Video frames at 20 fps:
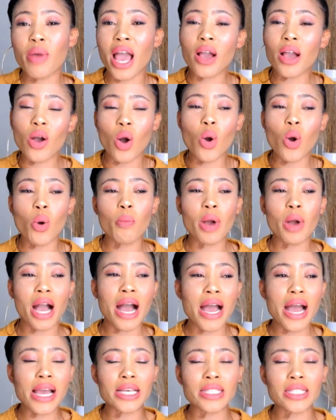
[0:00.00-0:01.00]
back home
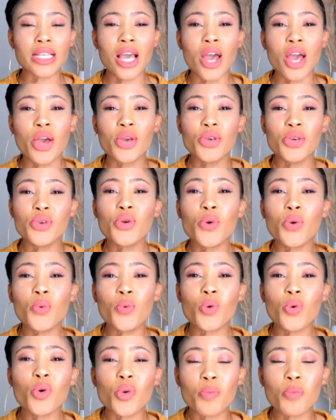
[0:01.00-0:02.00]
guys, you
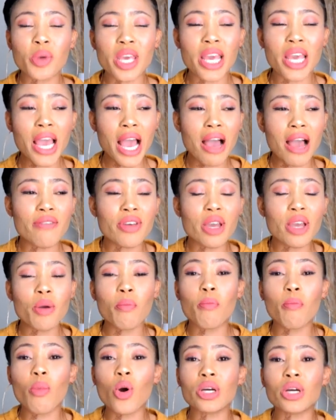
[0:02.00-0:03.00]
will be
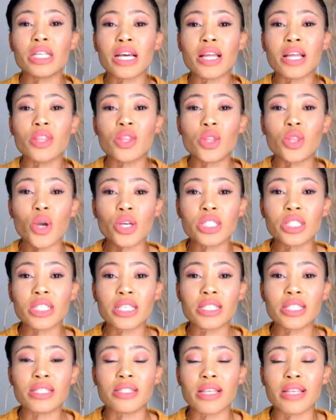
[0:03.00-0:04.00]
having more than
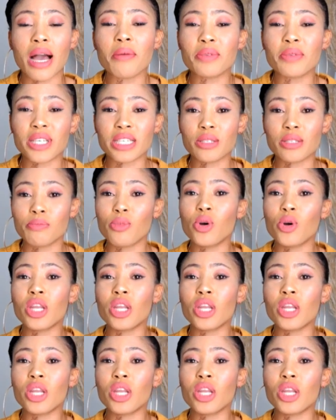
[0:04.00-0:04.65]
30 subjects,